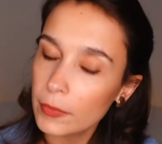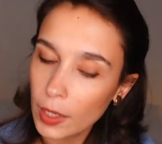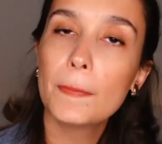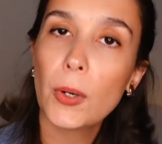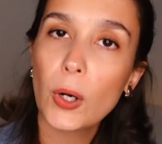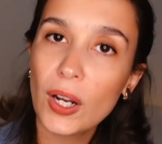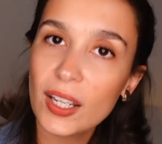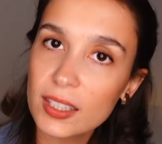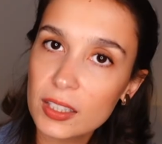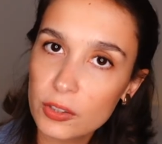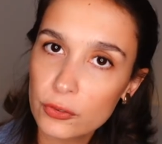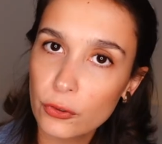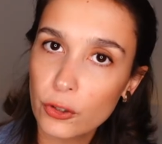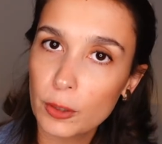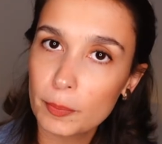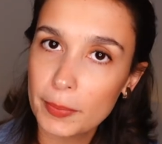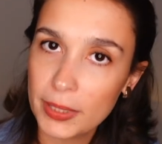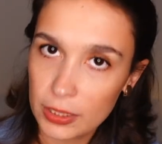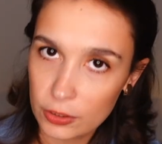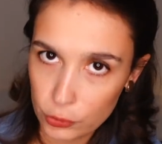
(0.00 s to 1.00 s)
points
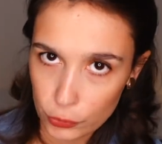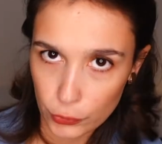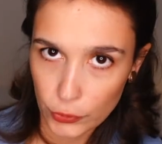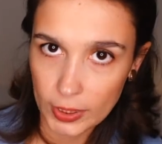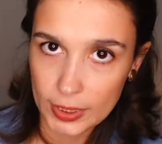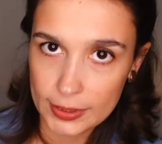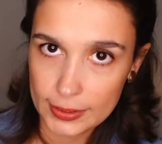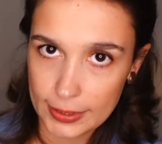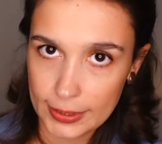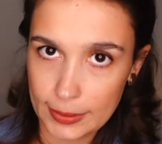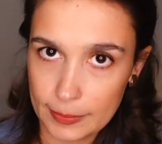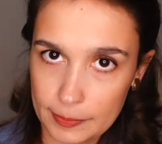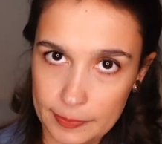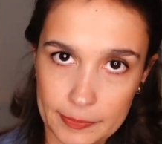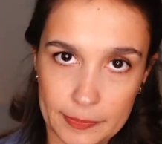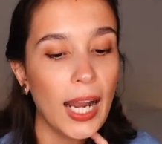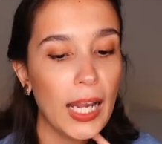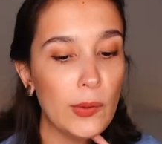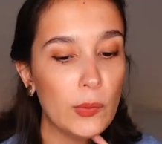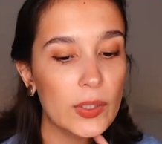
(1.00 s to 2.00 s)
for being trendy.
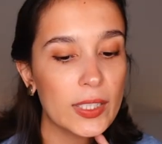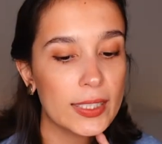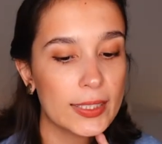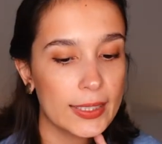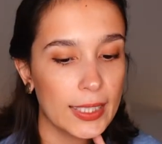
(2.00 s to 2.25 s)
I want to